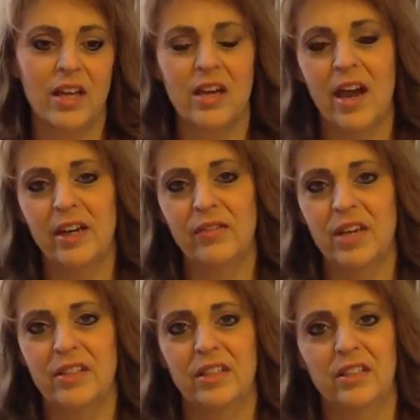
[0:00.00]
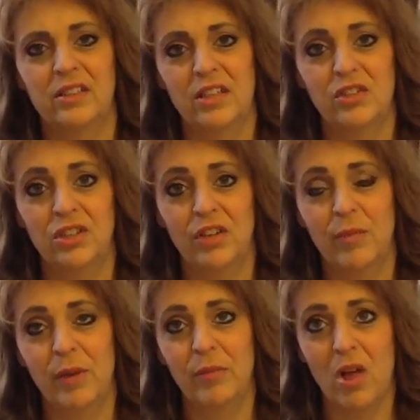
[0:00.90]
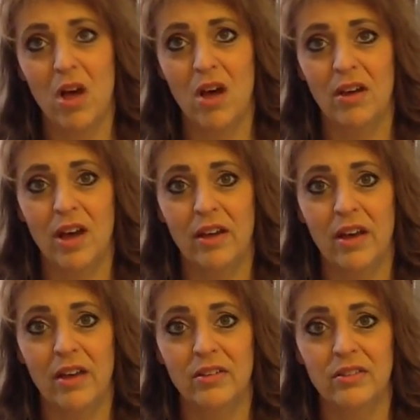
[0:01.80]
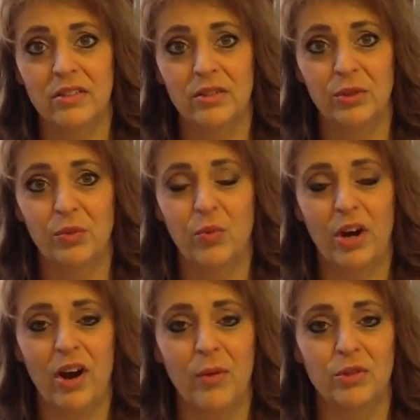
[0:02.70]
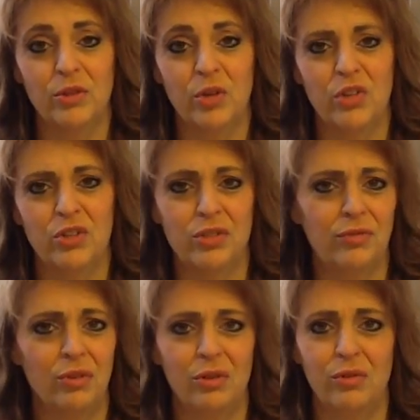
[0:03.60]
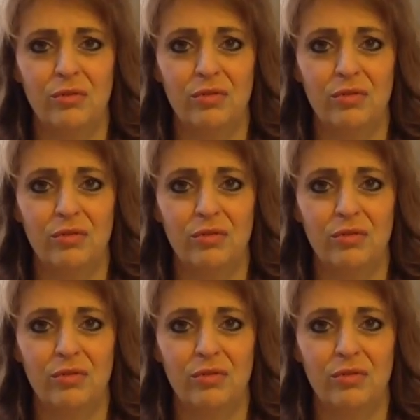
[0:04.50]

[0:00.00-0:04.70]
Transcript: kind of as an extension of my blog, I got to where I was doing just a few little